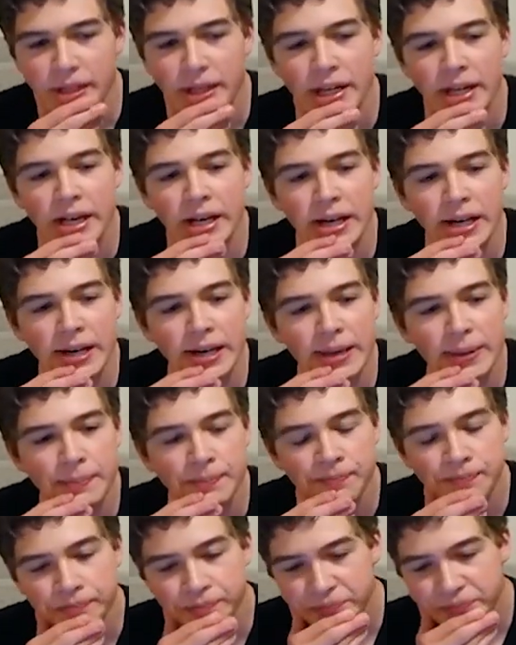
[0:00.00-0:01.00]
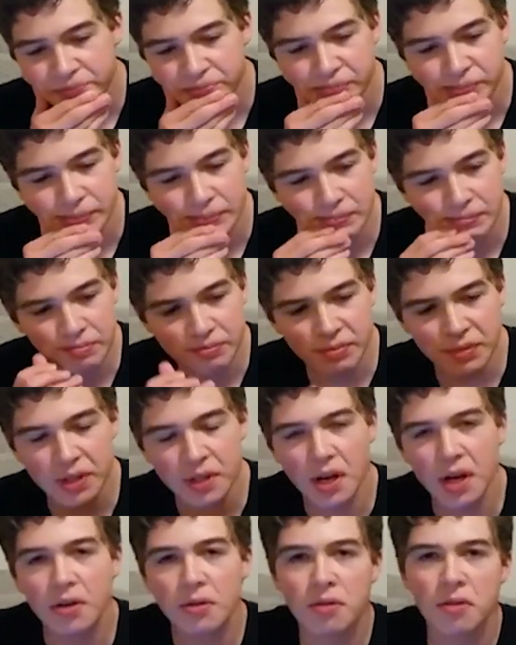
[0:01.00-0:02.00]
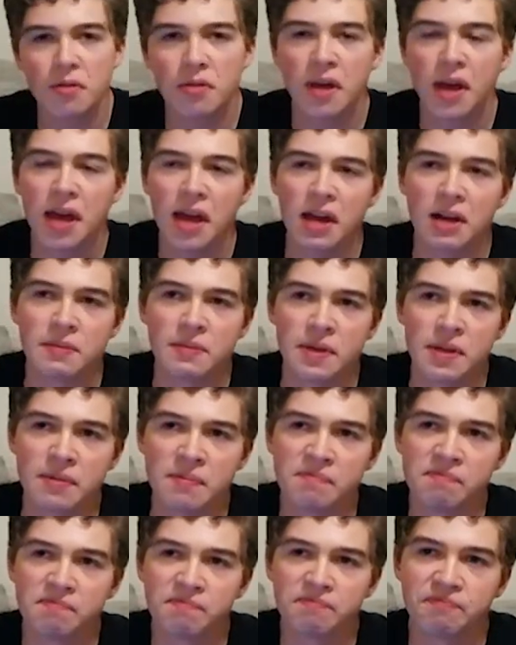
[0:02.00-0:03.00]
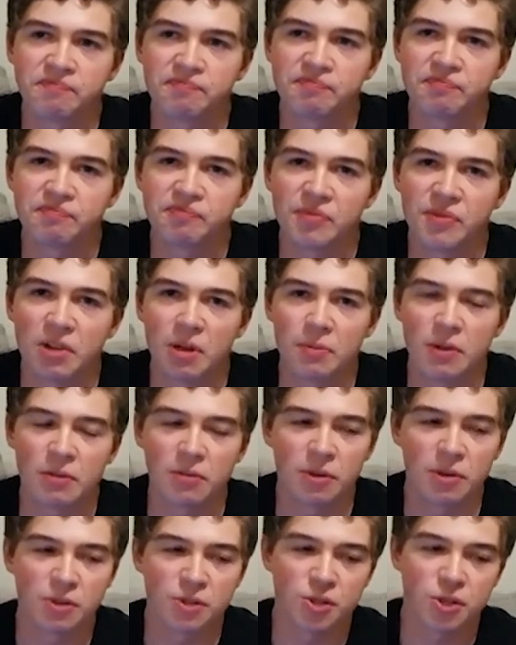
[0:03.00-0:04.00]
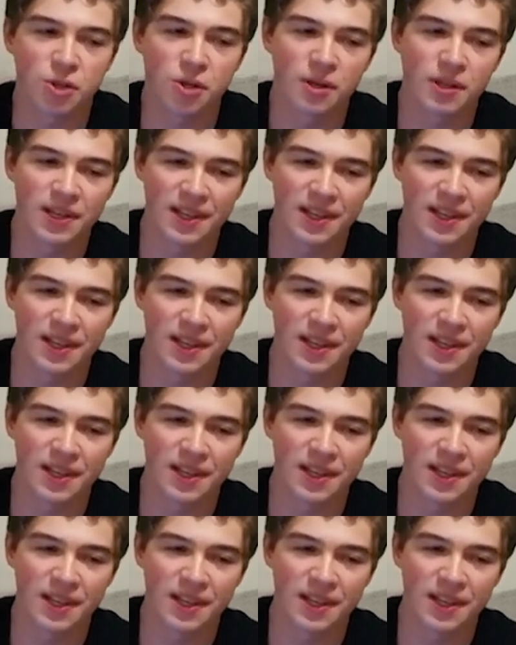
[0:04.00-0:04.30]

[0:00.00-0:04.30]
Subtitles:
Other than that, I mean, I'm not really sure.